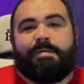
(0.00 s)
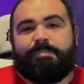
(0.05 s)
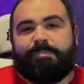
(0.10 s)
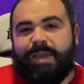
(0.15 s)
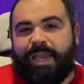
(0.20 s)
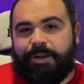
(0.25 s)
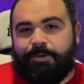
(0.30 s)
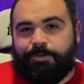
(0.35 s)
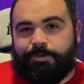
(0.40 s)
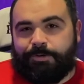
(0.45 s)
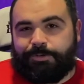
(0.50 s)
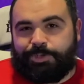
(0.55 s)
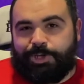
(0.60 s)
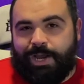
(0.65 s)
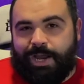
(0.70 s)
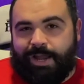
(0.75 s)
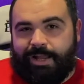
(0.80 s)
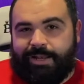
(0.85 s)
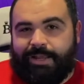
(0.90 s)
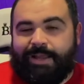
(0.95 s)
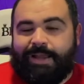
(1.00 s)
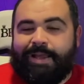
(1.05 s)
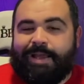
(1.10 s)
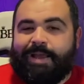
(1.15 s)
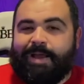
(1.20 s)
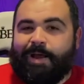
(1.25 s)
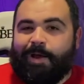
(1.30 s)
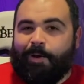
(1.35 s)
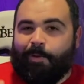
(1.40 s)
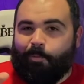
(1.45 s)
Mieruko-chan,
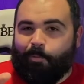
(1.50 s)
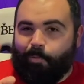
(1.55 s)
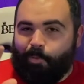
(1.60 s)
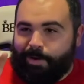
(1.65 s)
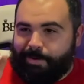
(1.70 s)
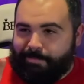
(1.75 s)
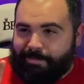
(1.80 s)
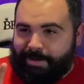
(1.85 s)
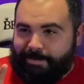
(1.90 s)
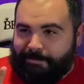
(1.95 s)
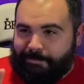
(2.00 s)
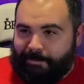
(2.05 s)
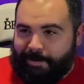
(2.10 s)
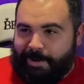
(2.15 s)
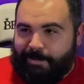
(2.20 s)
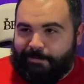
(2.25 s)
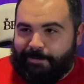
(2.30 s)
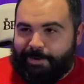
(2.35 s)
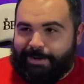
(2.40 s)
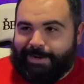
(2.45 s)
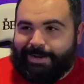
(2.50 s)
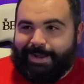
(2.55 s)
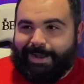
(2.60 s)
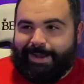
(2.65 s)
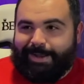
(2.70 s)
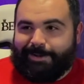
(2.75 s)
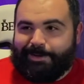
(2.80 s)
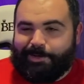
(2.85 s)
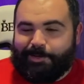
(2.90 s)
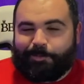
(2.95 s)
one of my favorite
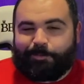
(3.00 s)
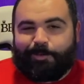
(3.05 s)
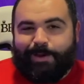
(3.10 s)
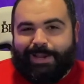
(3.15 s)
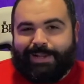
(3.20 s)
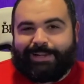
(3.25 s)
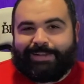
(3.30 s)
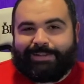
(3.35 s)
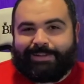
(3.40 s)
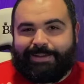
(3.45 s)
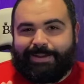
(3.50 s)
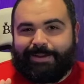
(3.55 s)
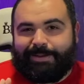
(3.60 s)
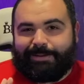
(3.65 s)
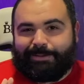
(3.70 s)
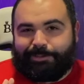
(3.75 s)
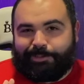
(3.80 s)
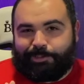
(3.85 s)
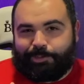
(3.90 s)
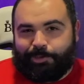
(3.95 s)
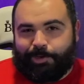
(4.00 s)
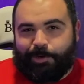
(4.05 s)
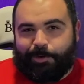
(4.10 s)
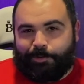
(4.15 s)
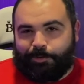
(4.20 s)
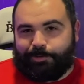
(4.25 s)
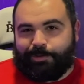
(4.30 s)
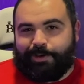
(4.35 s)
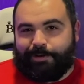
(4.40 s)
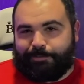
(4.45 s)
underrated
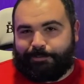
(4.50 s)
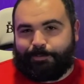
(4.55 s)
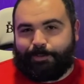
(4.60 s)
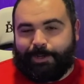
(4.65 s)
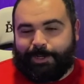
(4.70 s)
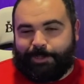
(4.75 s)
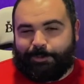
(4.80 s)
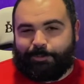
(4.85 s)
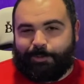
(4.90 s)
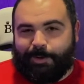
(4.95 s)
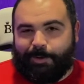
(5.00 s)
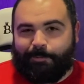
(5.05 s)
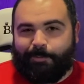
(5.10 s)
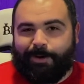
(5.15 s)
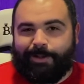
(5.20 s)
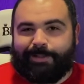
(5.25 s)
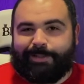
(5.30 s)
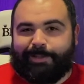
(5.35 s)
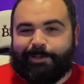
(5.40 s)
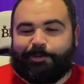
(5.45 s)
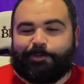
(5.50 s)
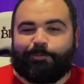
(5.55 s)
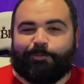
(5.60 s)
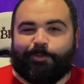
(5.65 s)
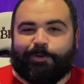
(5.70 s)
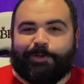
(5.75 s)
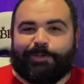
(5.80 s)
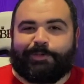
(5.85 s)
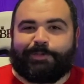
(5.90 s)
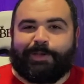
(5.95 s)
shows of 2021. This
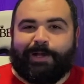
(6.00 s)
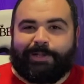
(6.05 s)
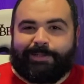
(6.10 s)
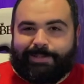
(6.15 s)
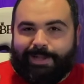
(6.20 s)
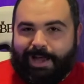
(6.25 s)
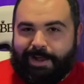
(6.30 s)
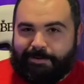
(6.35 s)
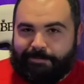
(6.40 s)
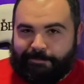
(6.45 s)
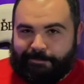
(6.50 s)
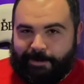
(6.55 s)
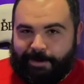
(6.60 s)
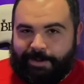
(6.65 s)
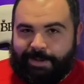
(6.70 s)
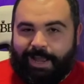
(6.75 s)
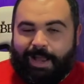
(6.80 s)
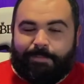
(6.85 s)
was a lot of fun.